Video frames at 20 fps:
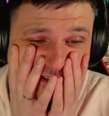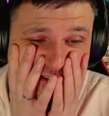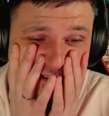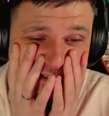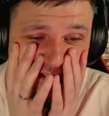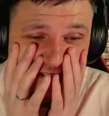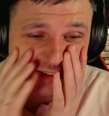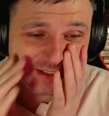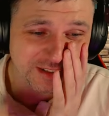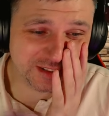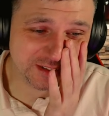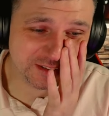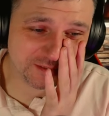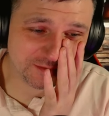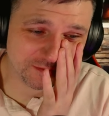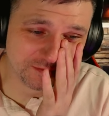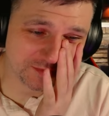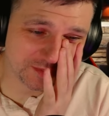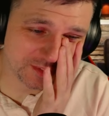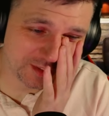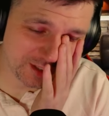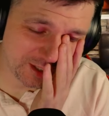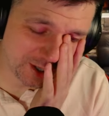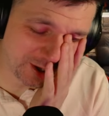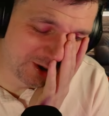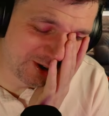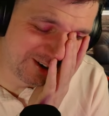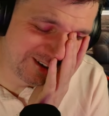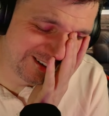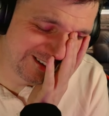the fuck
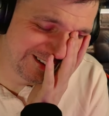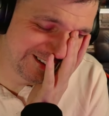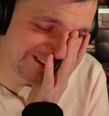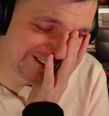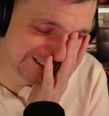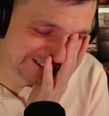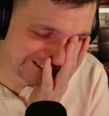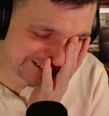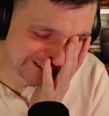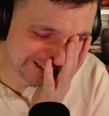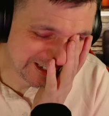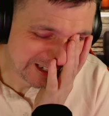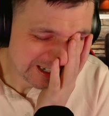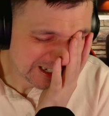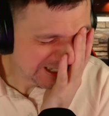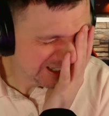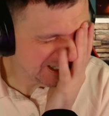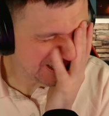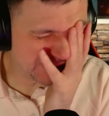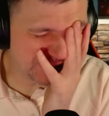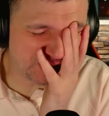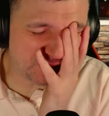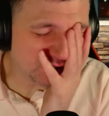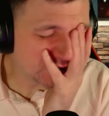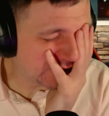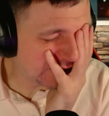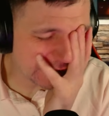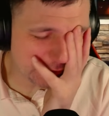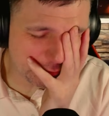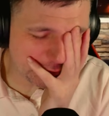is GRC? You're not
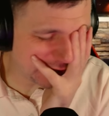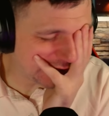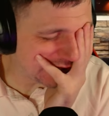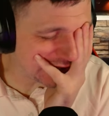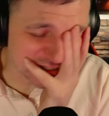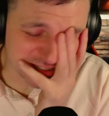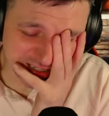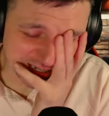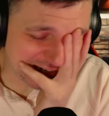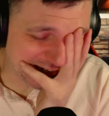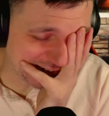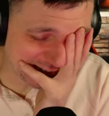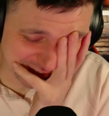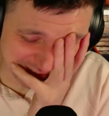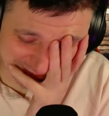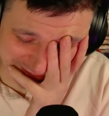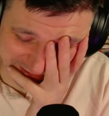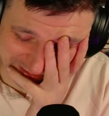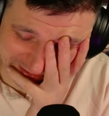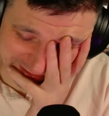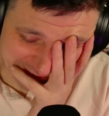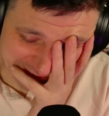keeping it silent.